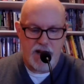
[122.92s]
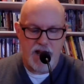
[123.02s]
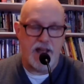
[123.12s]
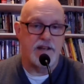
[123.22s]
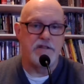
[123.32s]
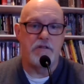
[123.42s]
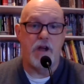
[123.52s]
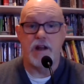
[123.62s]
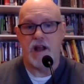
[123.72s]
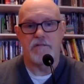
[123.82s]
And you
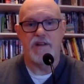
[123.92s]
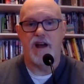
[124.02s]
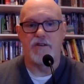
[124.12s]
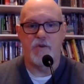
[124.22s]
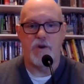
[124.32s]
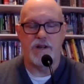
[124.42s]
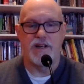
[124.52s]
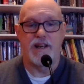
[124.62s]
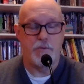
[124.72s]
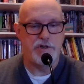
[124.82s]
got out of town
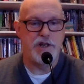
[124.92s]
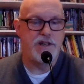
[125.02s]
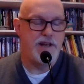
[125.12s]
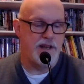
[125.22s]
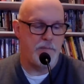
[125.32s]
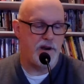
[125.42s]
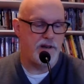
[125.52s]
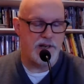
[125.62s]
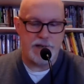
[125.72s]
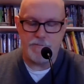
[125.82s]
quickly, which he did,
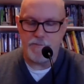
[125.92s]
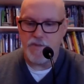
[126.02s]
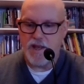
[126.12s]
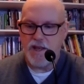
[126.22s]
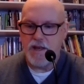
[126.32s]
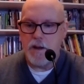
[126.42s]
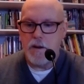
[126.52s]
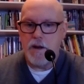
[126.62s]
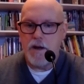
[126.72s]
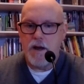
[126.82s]
apparently.
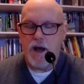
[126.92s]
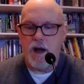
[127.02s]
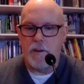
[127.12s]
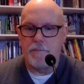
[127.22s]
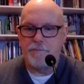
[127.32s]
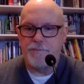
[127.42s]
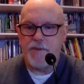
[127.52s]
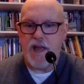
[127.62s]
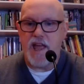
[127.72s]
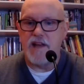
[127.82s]

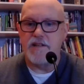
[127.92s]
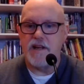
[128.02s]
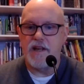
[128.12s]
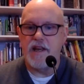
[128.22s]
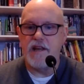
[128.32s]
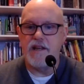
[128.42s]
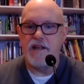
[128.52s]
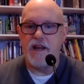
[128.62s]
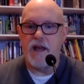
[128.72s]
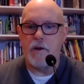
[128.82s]
And
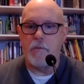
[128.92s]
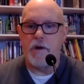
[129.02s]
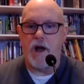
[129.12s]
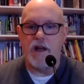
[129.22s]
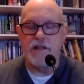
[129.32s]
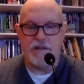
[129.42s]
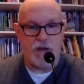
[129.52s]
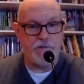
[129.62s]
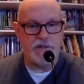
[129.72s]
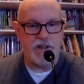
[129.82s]
he is
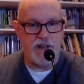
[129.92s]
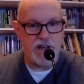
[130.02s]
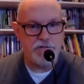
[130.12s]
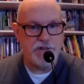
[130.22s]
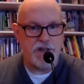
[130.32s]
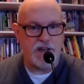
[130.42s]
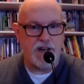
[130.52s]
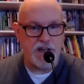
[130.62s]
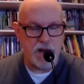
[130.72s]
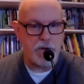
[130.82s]
obviously interested in
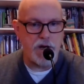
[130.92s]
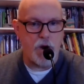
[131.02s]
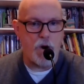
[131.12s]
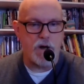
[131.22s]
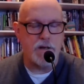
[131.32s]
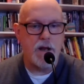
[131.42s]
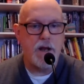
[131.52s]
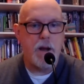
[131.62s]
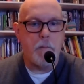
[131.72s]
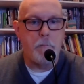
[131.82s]
contemporary art,
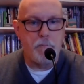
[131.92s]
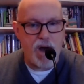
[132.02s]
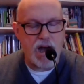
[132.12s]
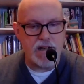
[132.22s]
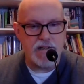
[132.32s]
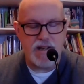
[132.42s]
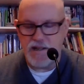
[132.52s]
but